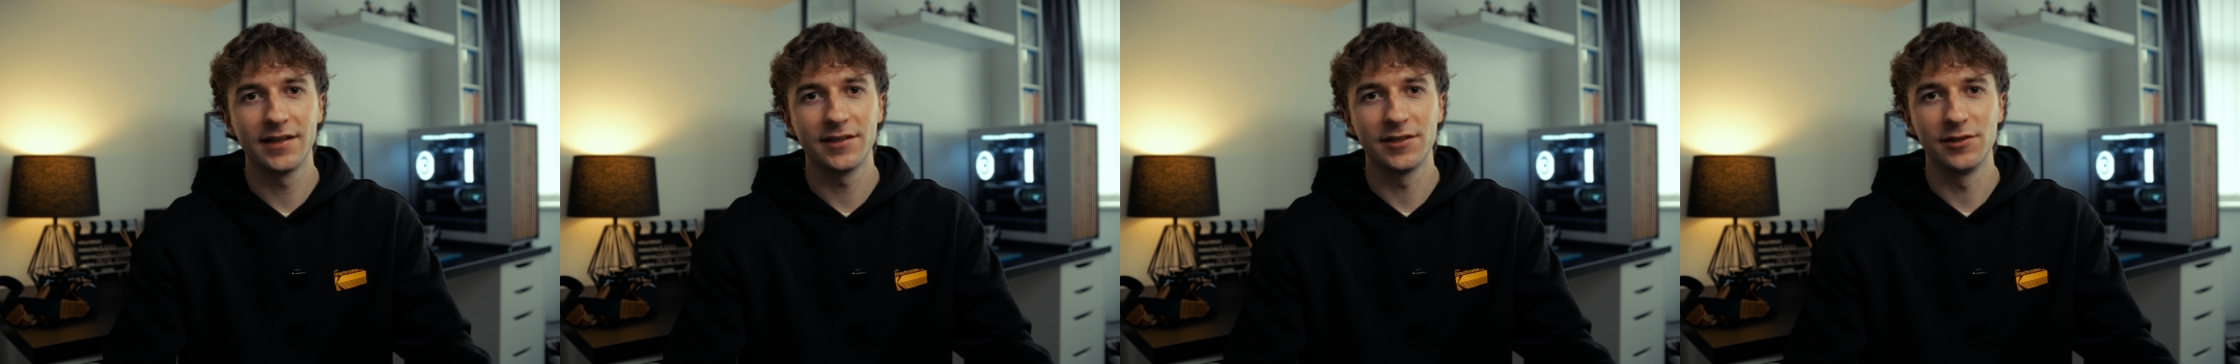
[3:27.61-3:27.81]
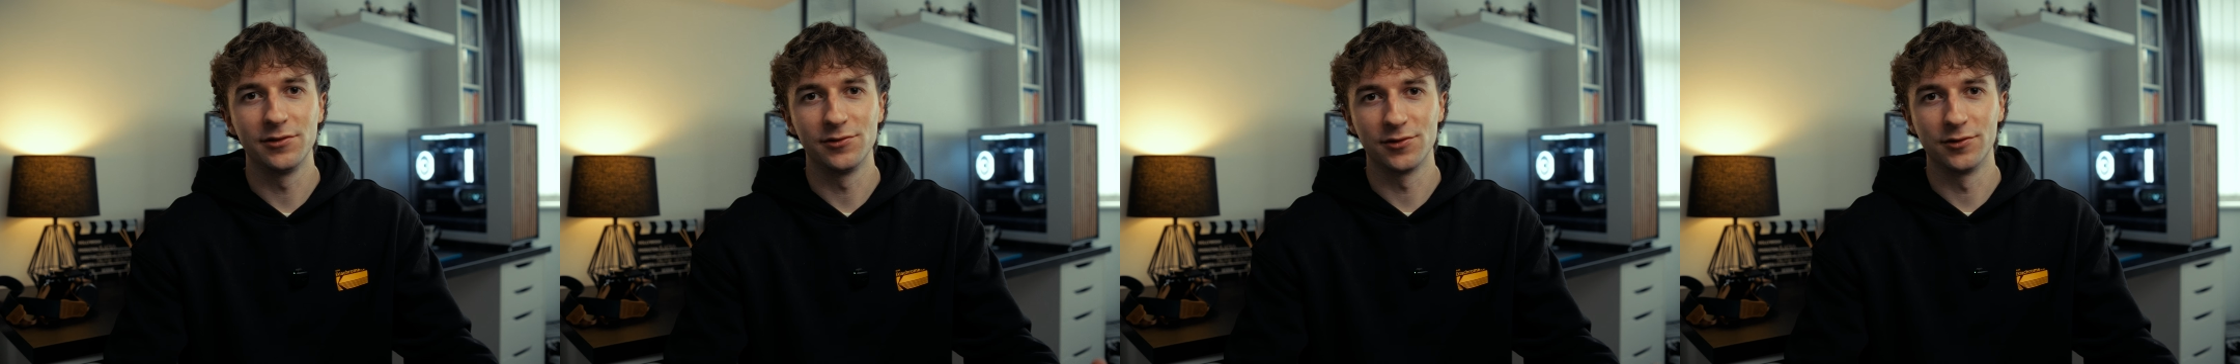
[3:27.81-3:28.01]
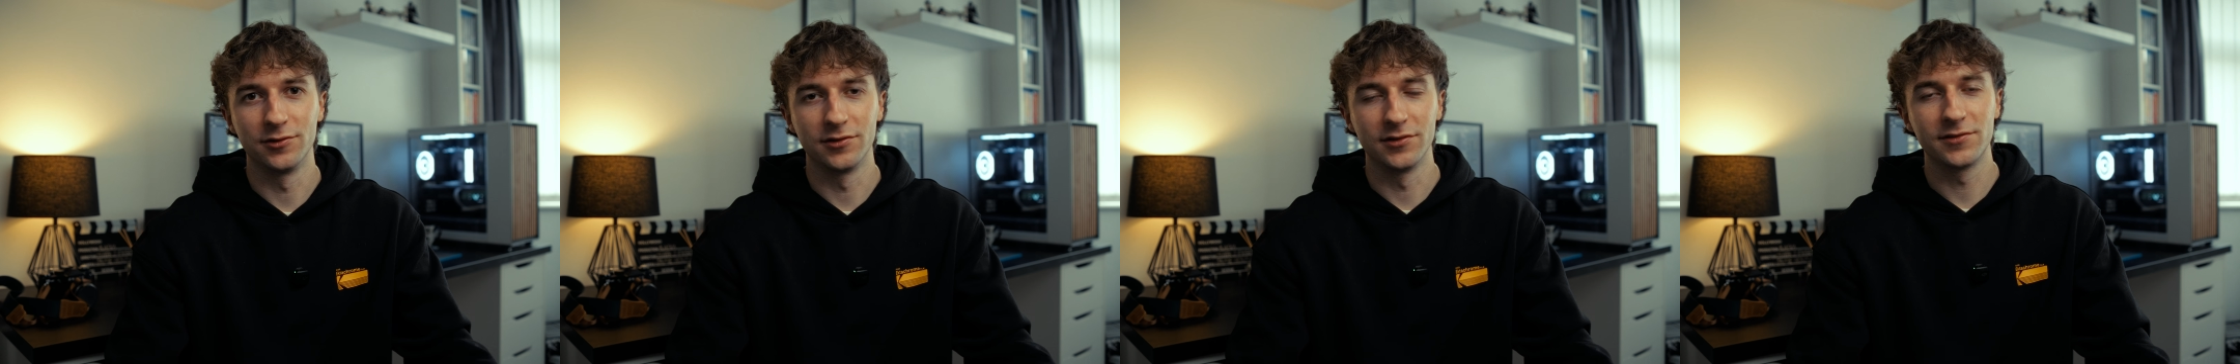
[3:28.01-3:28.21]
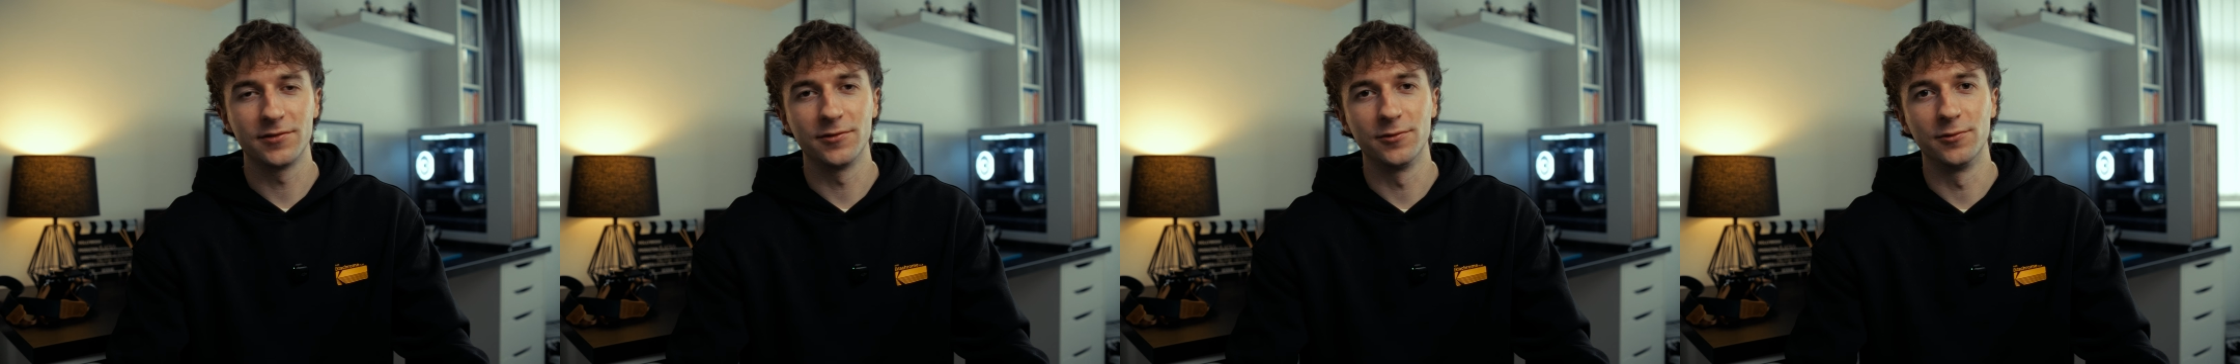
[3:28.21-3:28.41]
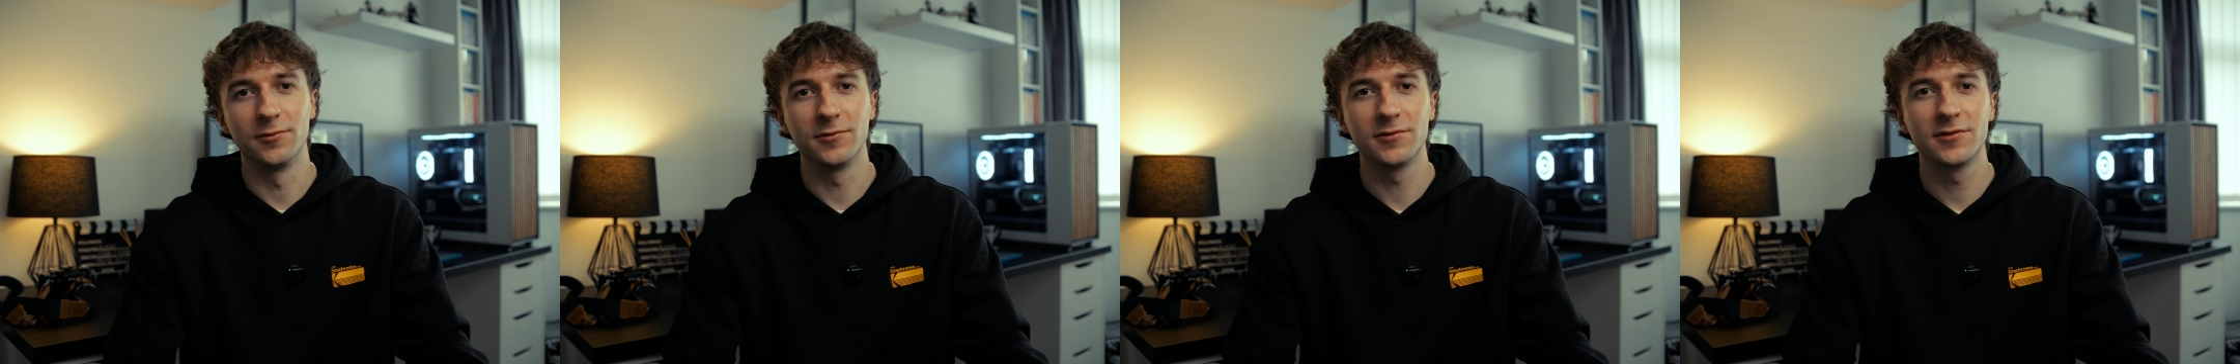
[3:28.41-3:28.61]
use all the
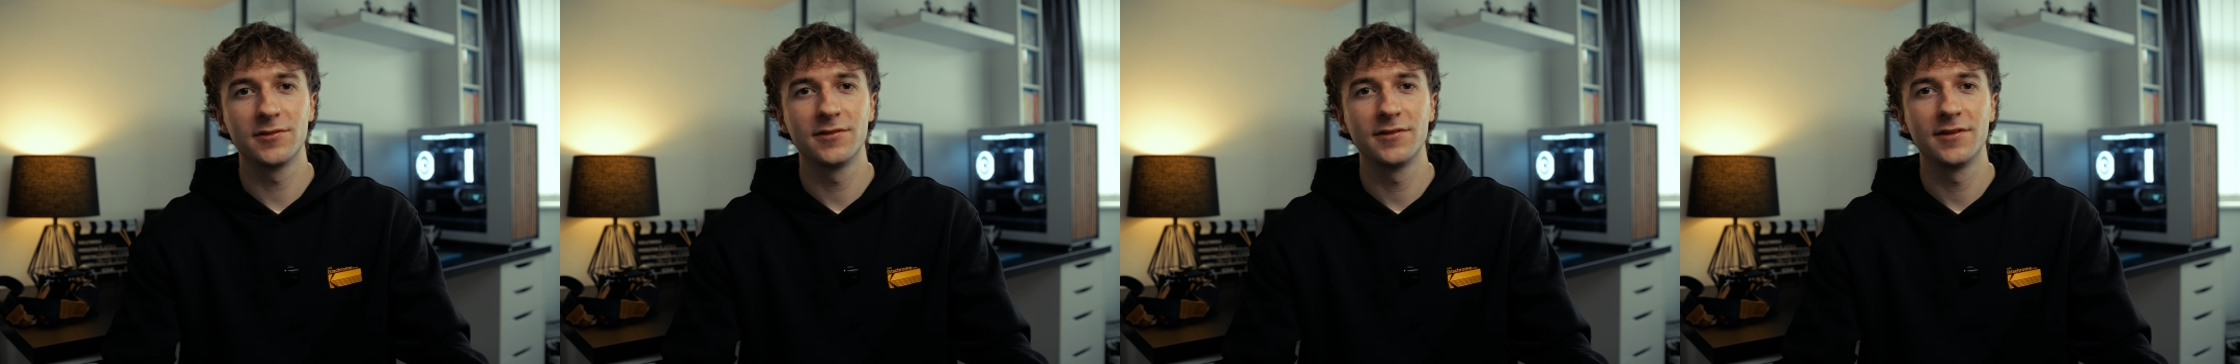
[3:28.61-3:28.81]
tools.